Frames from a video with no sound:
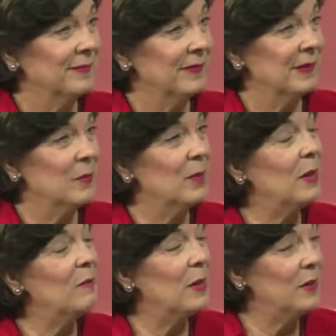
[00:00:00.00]
And when I
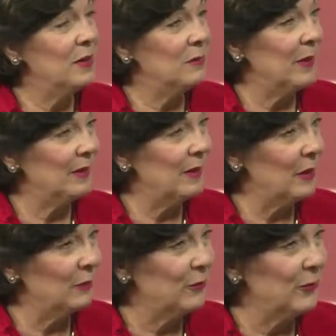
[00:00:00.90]
met with him out in
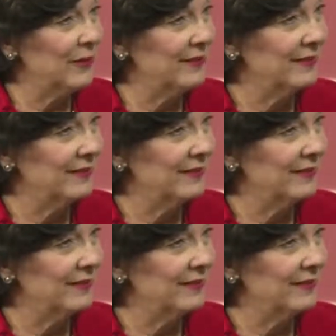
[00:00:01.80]
California,